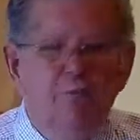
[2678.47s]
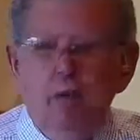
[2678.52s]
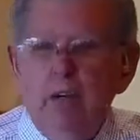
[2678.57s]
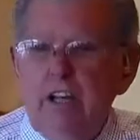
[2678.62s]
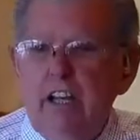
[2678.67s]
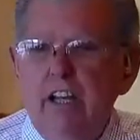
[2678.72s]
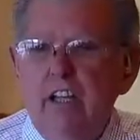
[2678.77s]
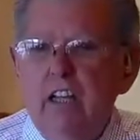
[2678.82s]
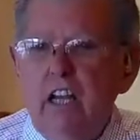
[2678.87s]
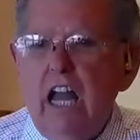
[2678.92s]
but
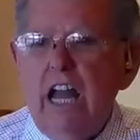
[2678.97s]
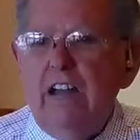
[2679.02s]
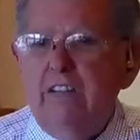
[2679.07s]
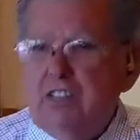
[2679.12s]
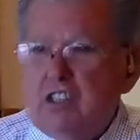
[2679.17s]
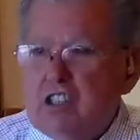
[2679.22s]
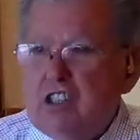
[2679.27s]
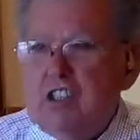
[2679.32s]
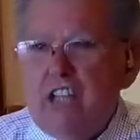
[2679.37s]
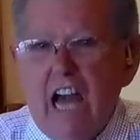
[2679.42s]
a
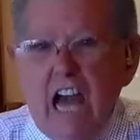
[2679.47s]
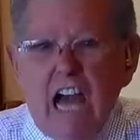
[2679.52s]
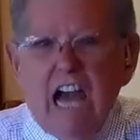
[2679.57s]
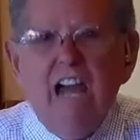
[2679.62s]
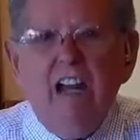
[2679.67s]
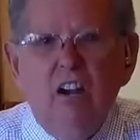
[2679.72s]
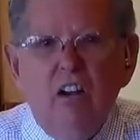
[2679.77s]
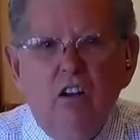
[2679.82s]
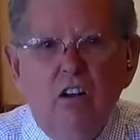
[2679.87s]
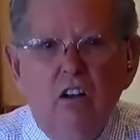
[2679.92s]

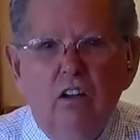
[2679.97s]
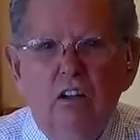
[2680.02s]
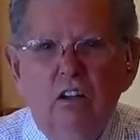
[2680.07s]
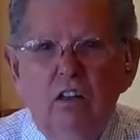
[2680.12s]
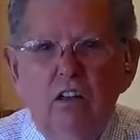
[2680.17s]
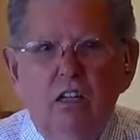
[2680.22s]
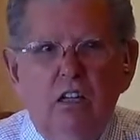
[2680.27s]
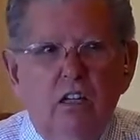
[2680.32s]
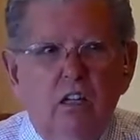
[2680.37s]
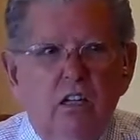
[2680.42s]
lifestyle
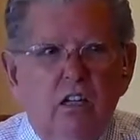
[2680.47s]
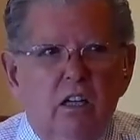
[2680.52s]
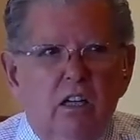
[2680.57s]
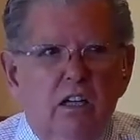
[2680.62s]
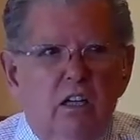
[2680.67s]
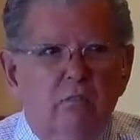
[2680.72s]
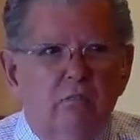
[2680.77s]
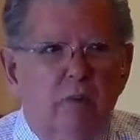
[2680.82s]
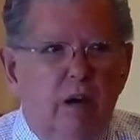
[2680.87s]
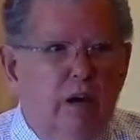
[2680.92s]

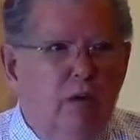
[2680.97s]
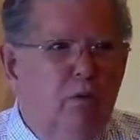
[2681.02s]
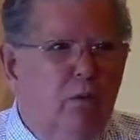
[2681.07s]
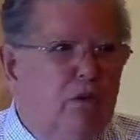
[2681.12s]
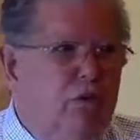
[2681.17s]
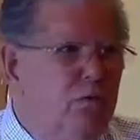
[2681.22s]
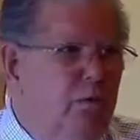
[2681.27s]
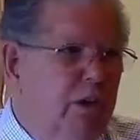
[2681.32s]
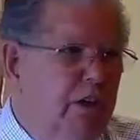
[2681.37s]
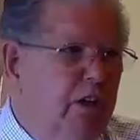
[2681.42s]
by
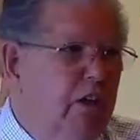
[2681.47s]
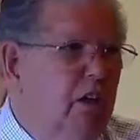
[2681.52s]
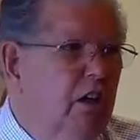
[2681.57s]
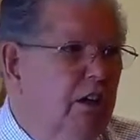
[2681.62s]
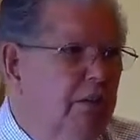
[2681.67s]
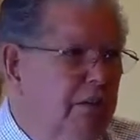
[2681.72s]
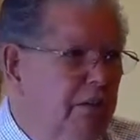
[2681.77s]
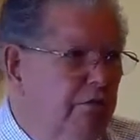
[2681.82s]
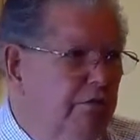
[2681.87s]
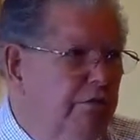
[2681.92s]
which we can
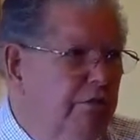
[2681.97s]
live